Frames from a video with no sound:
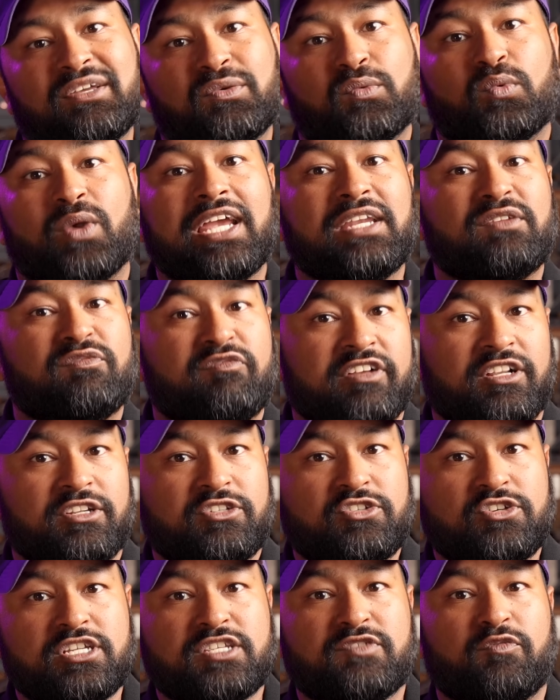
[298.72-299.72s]
the right
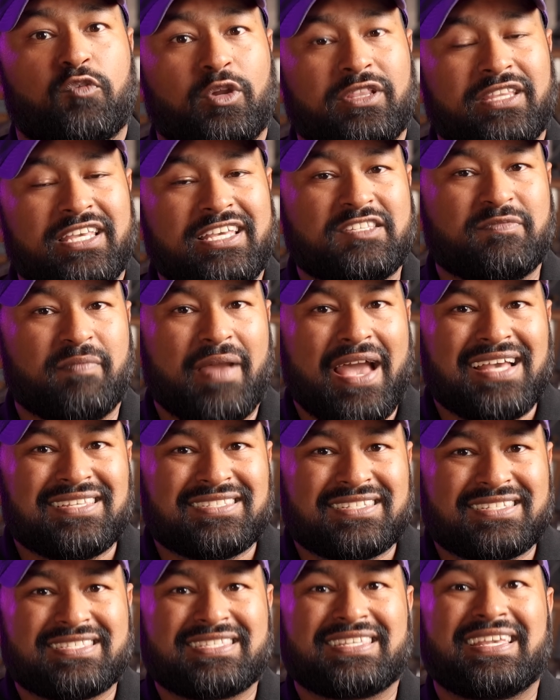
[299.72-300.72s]
filters for these
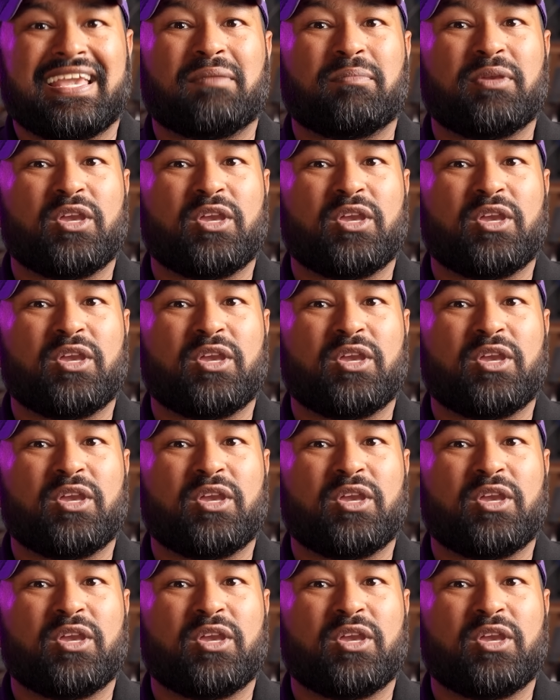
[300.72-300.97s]
masks can